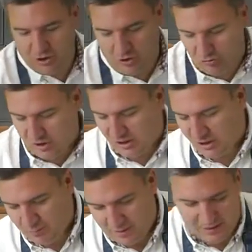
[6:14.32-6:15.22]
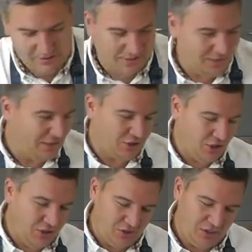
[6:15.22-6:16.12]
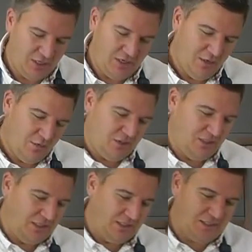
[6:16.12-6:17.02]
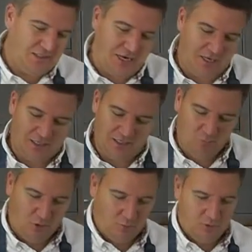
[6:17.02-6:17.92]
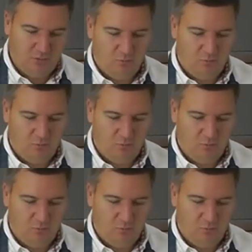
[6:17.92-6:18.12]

crisp and delicious, which is exactly what we